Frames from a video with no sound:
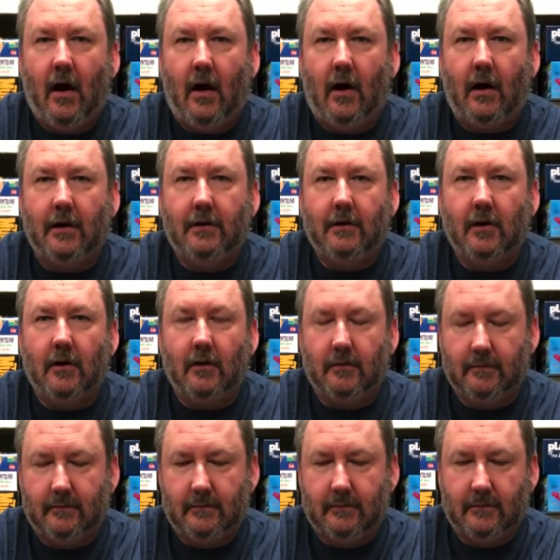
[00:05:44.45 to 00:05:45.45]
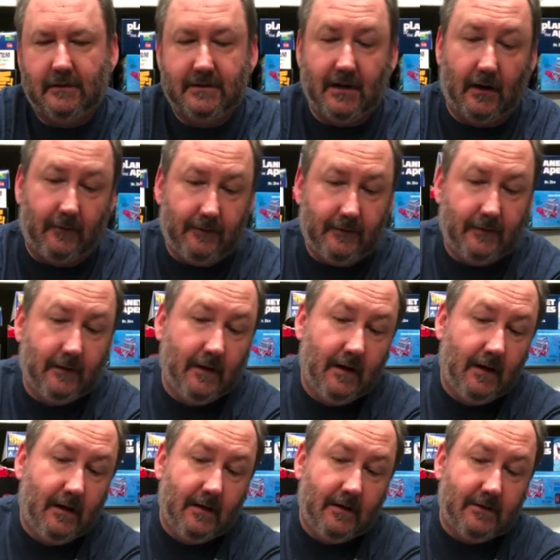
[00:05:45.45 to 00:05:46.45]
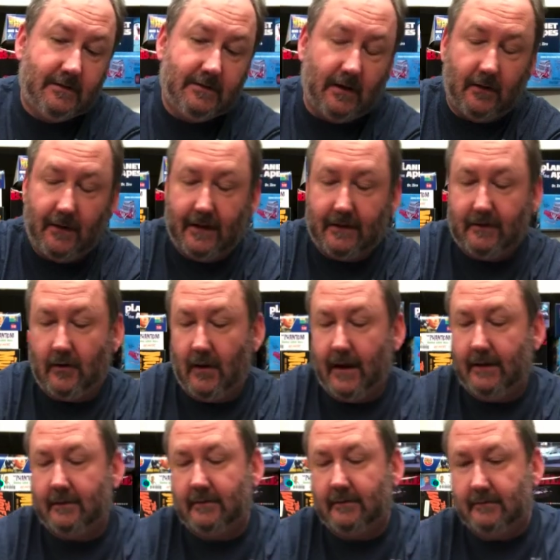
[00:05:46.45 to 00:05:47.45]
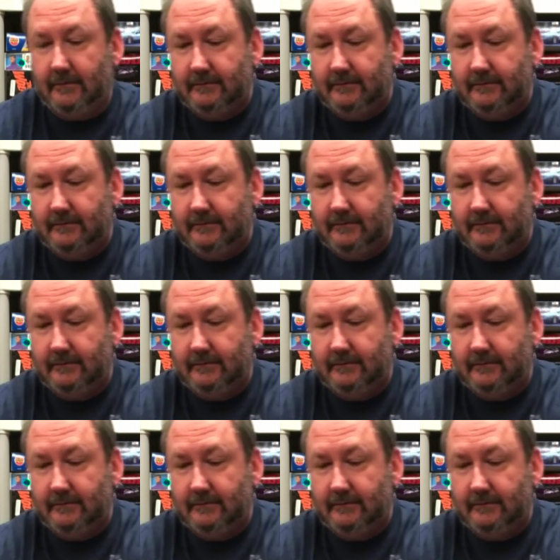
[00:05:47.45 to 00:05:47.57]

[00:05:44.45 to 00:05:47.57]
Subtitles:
on your shelf. So that's great.